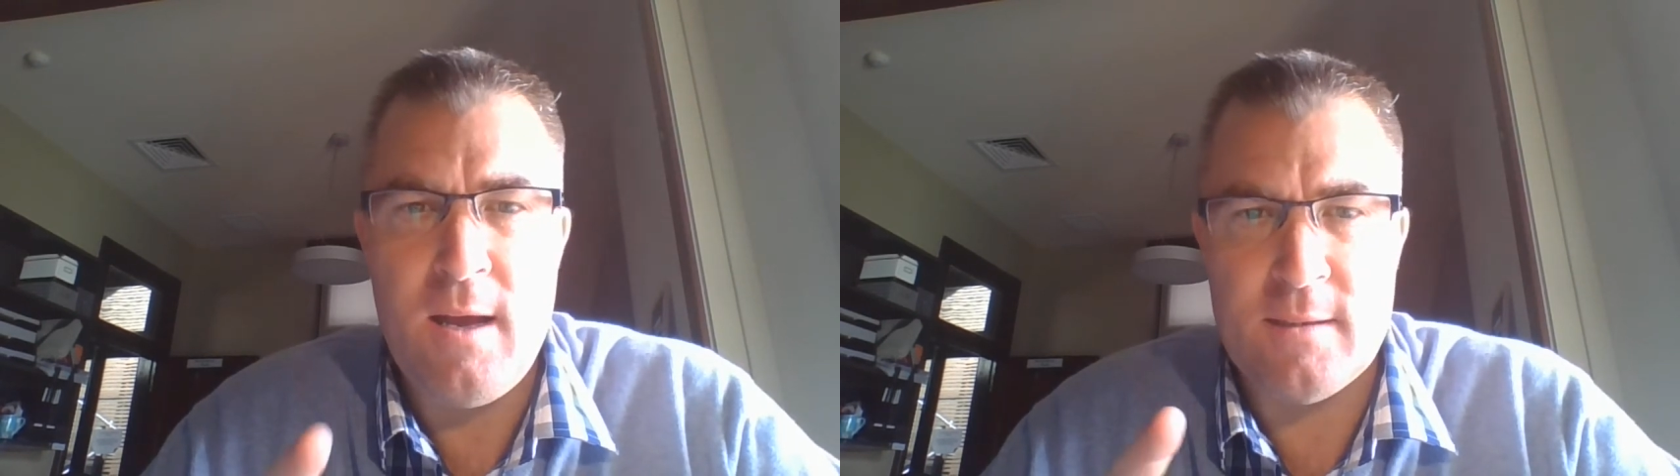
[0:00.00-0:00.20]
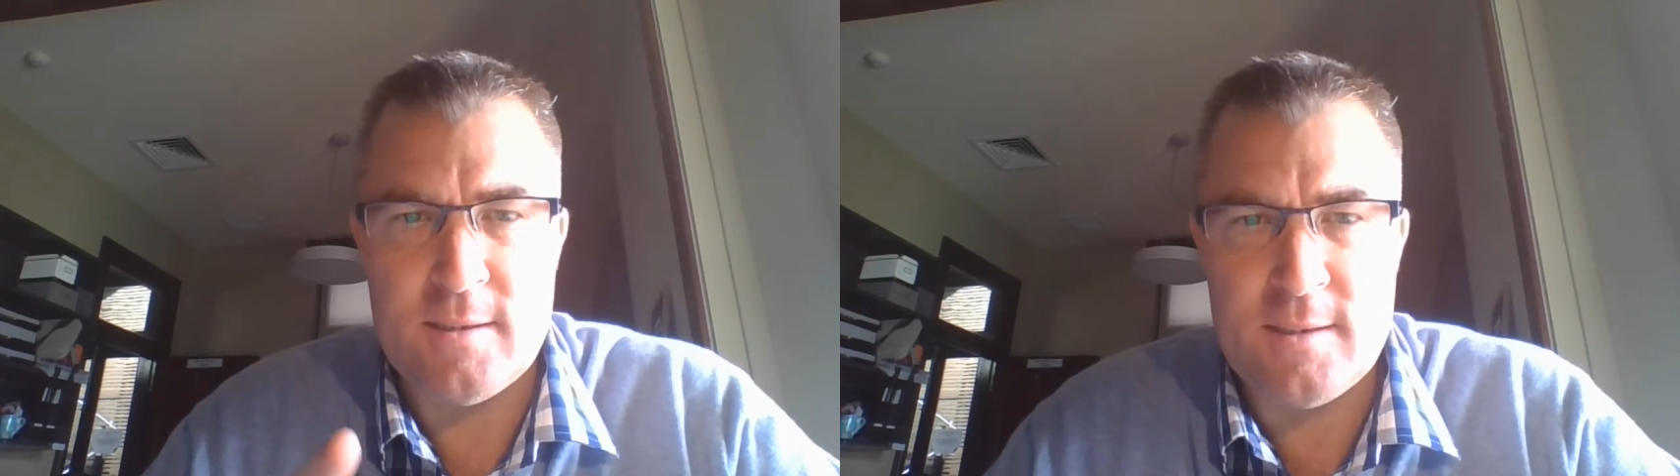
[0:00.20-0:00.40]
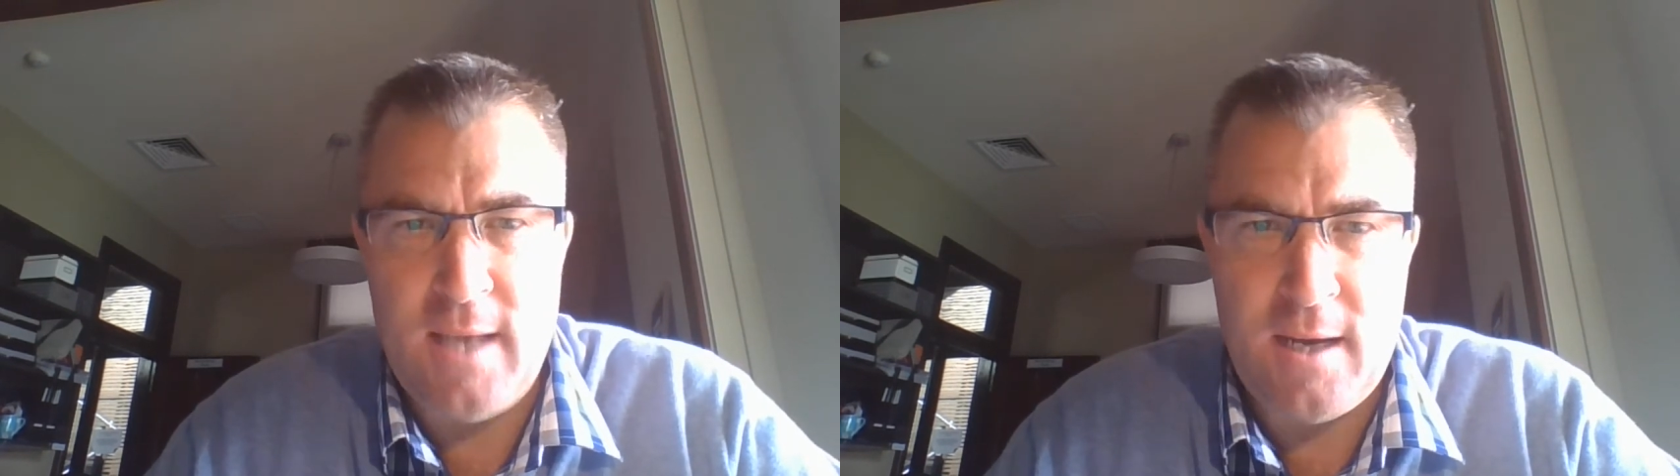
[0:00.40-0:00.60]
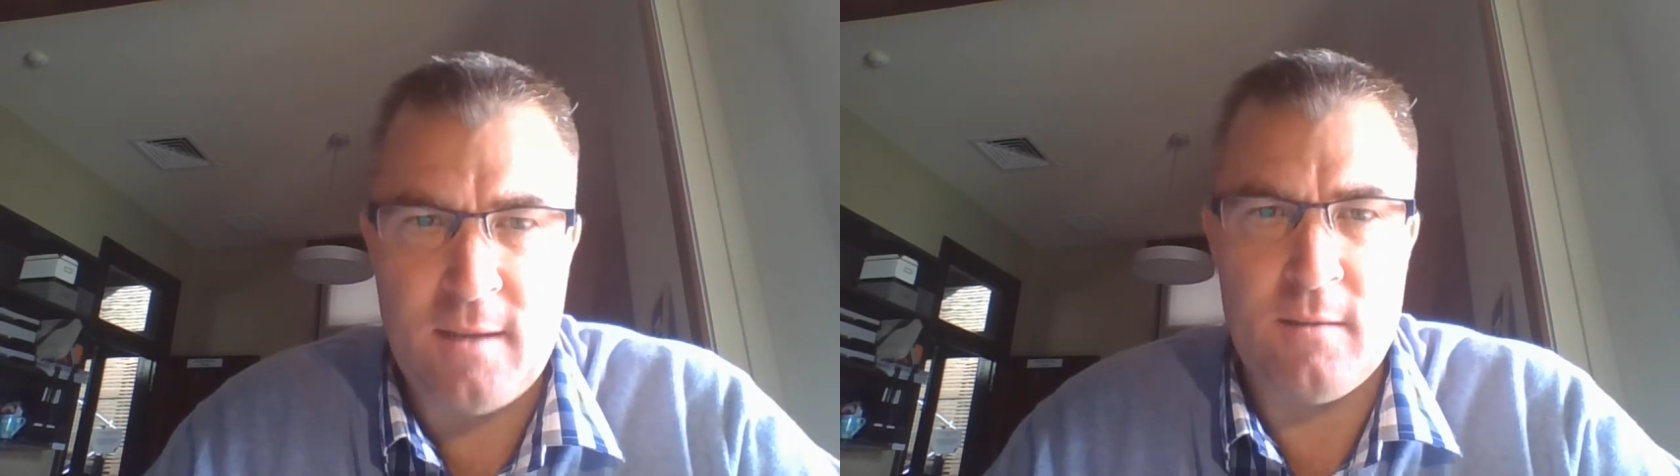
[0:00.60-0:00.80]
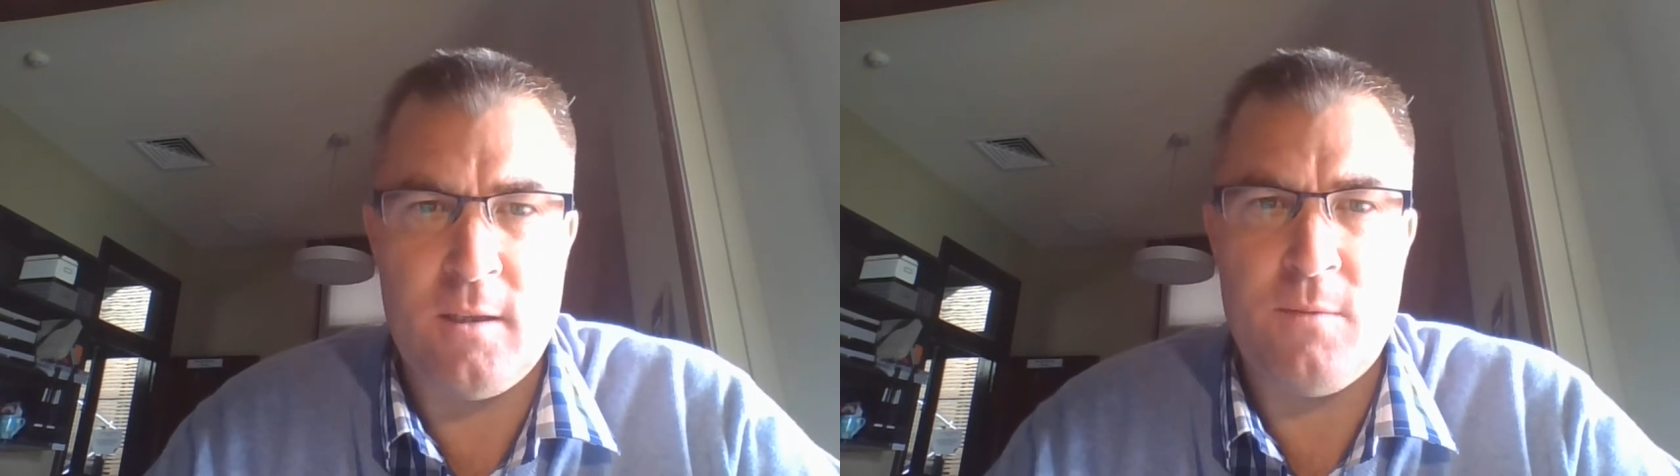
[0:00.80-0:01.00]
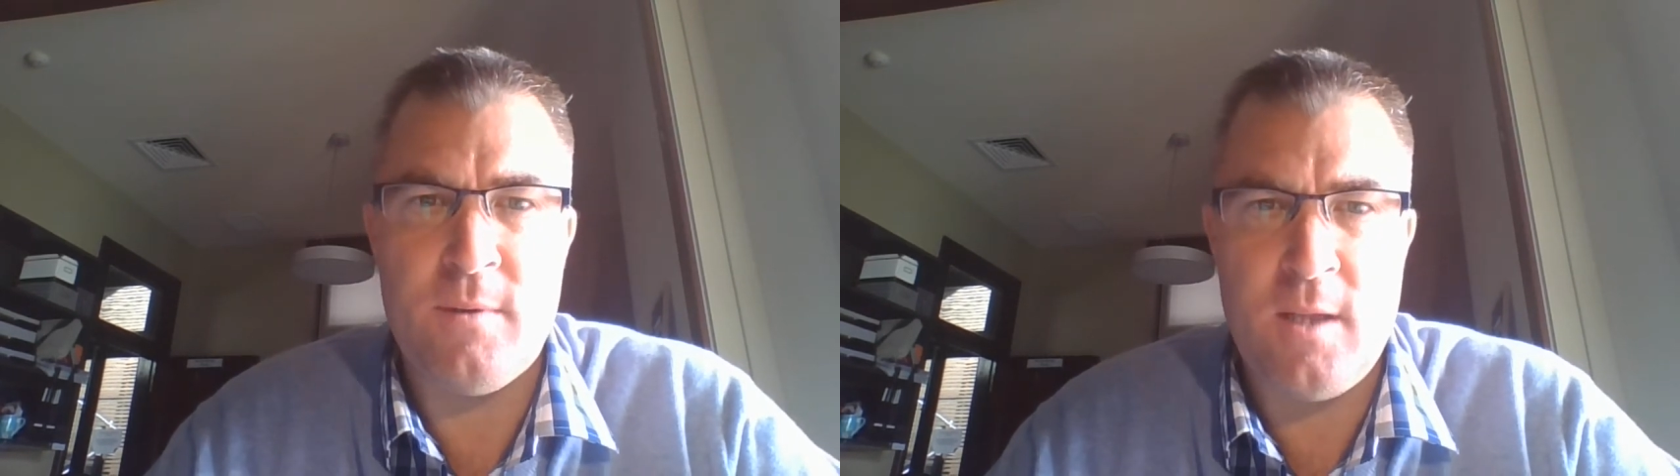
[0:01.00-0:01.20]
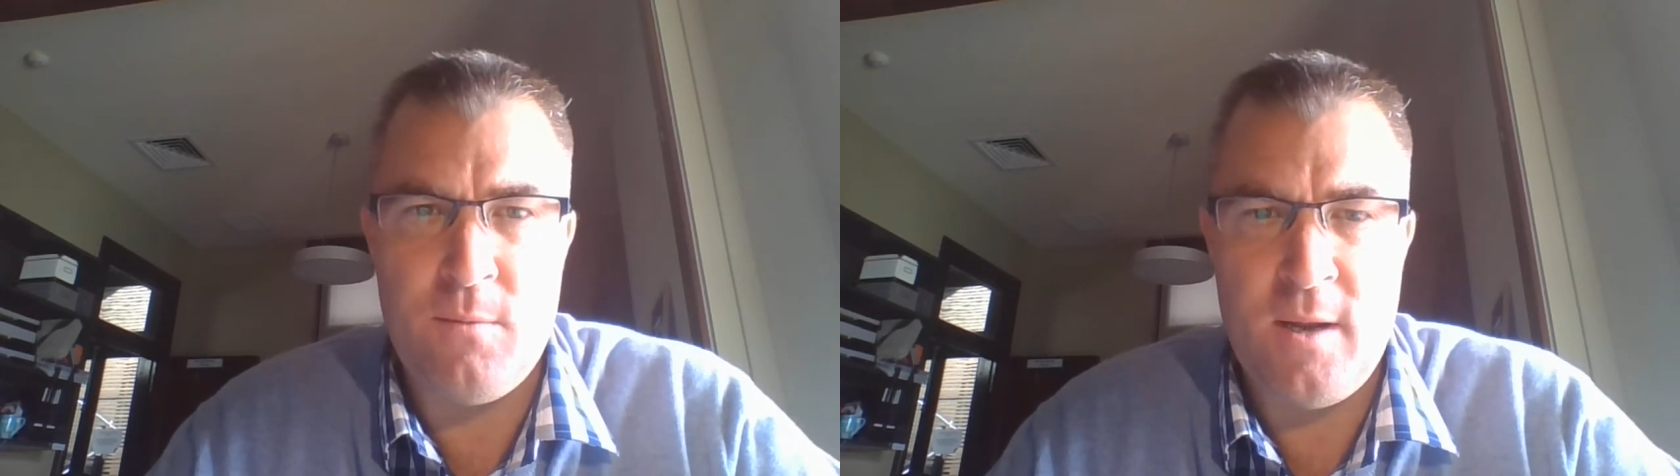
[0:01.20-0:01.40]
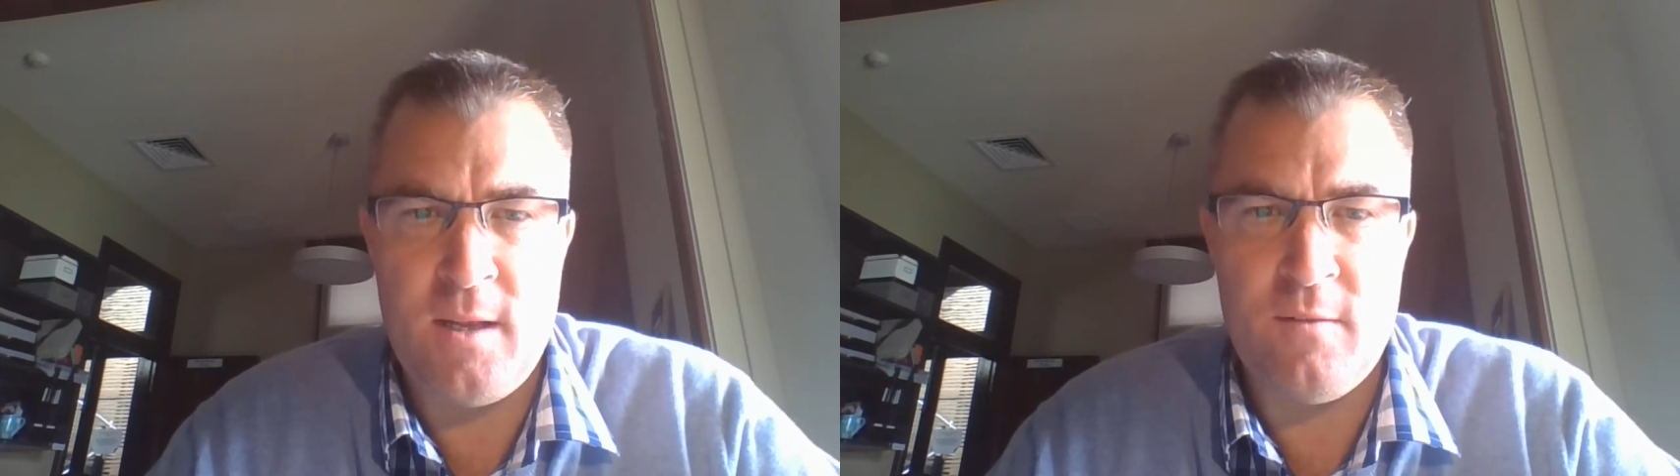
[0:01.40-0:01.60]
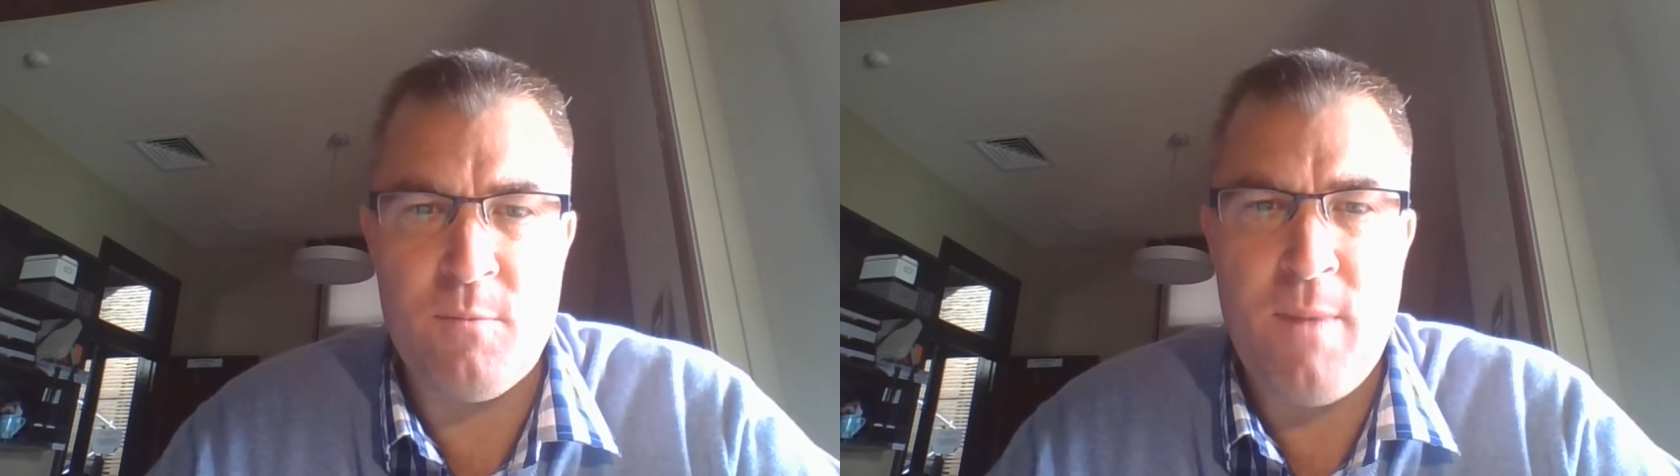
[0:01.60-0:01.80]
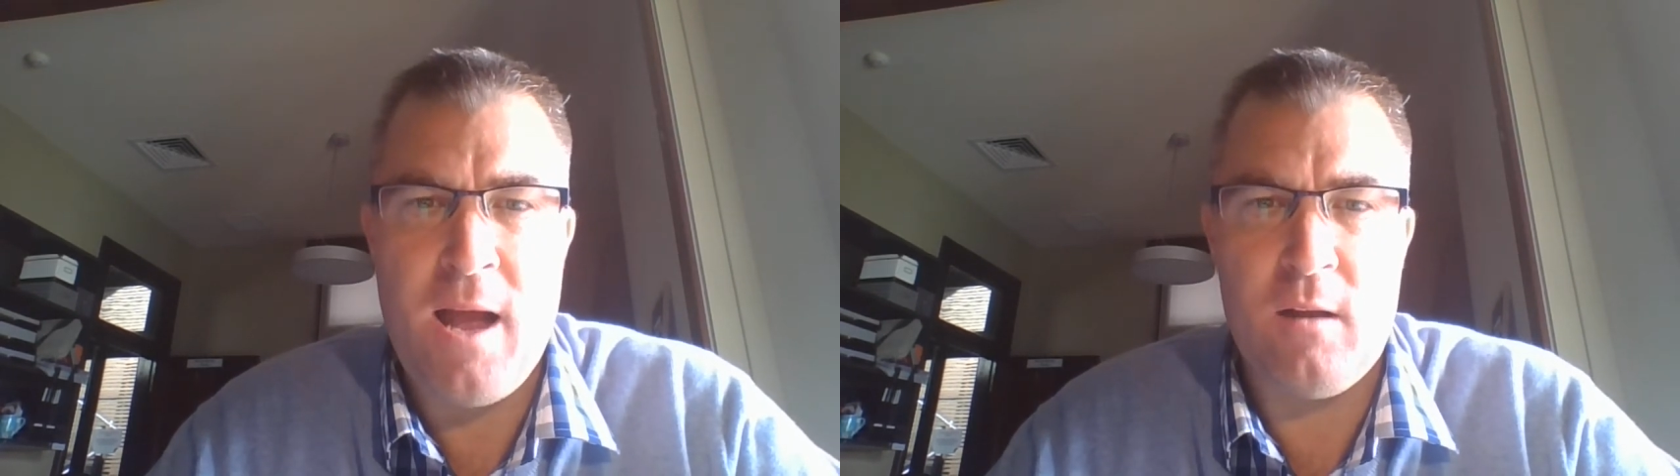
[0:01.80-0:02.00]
and secondly, when they went into bat